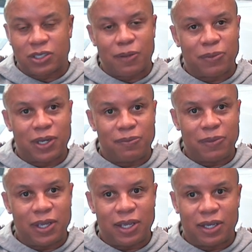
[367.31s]
something in
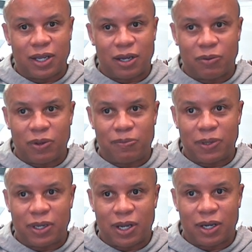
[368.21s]
me, and we've
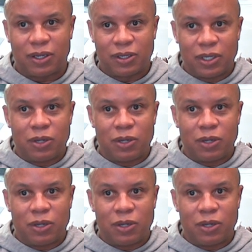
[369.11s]
been